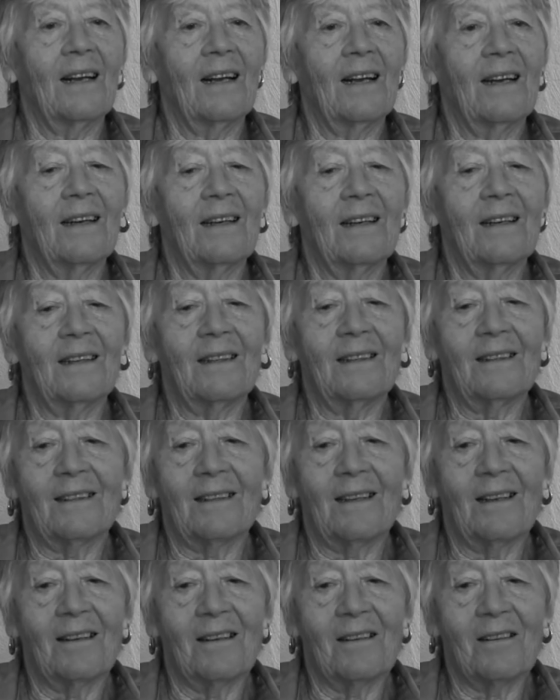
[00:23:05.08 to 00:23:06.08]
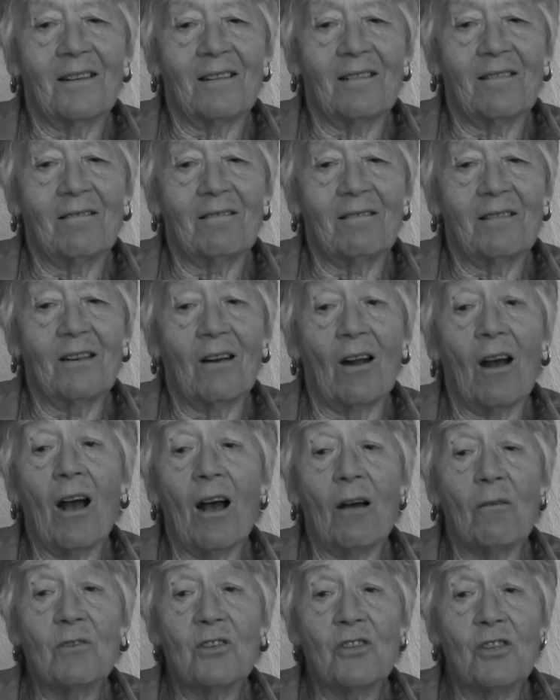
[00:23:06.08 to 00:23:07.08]

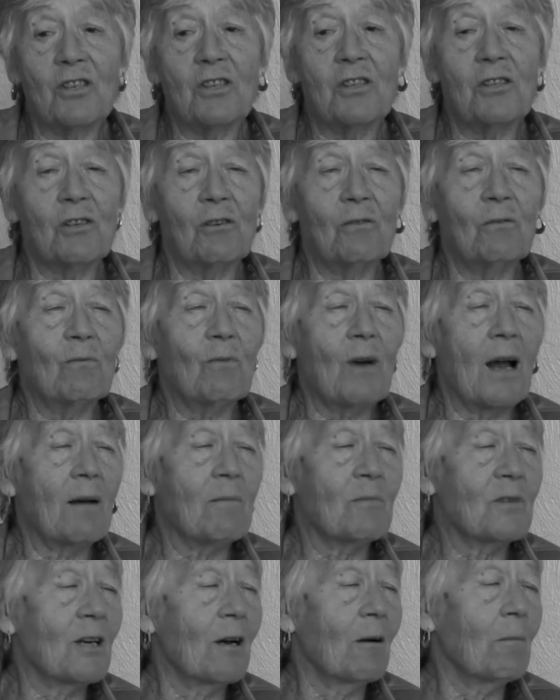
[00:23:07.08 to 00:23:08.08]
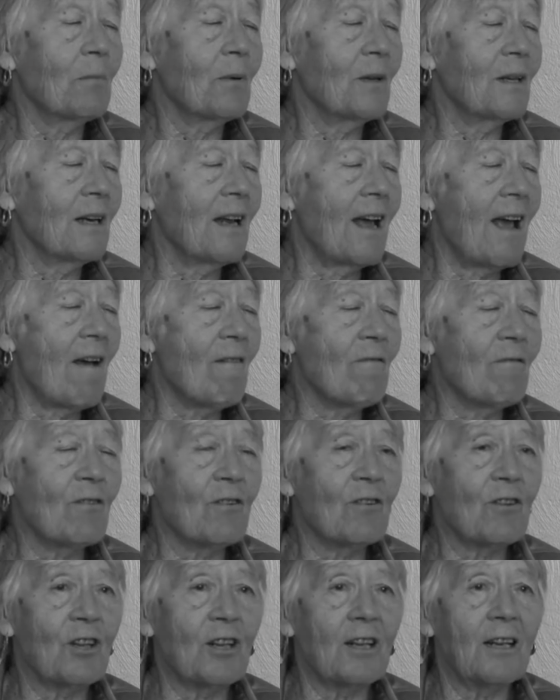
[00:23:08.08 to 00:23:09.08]
I was just too wrapped up in
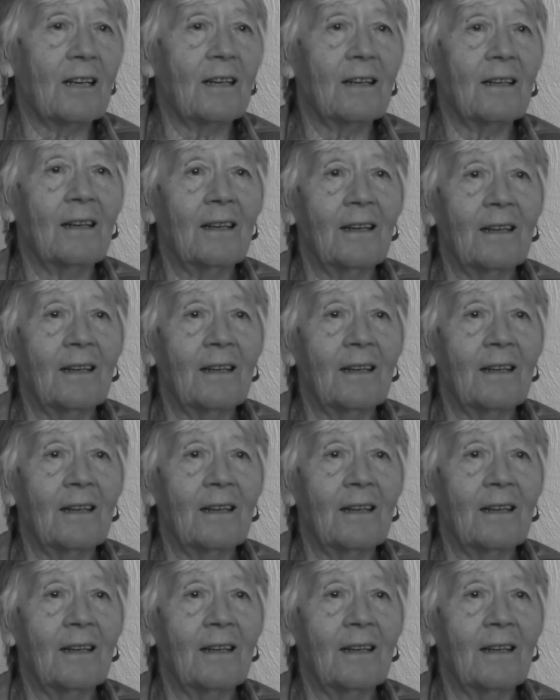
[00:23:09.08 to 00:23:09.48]
everything